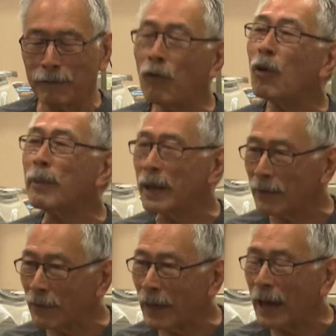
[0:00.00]
forming
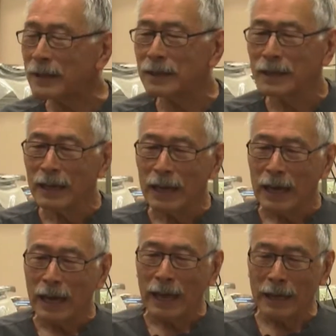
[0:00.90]
that.
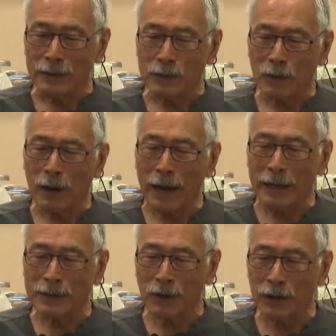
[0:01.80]
And so
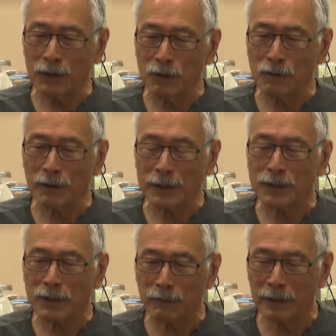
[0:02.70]
I started to do a
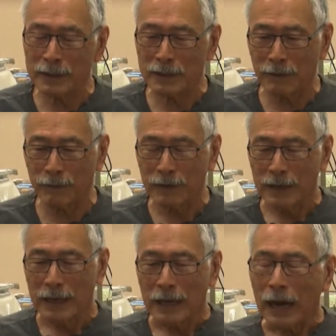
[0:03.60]
series of,
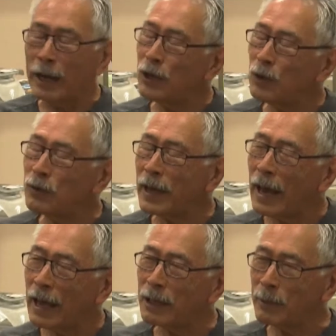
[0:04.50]
I knew they
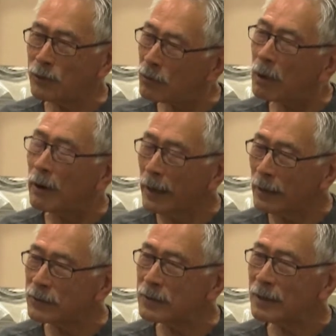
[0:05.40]
had to be drawings
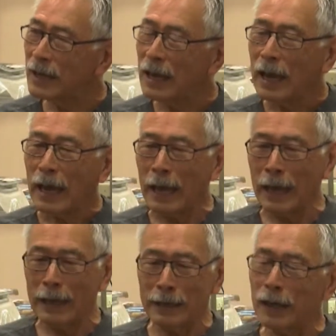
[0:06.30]

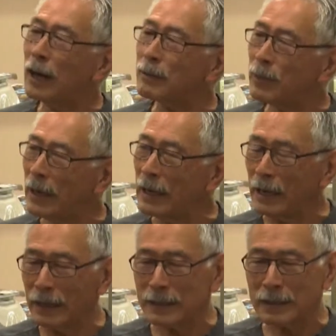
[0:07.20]
and not
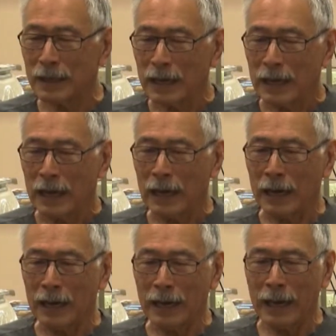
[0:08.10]
paintings.
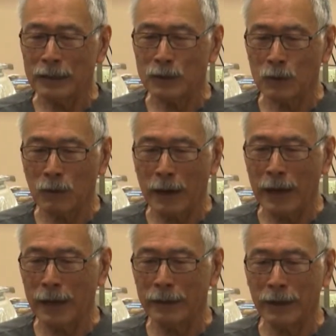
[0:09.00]
And so I
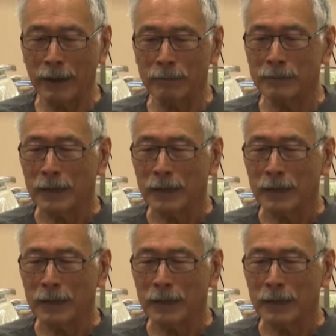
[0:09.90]
had then,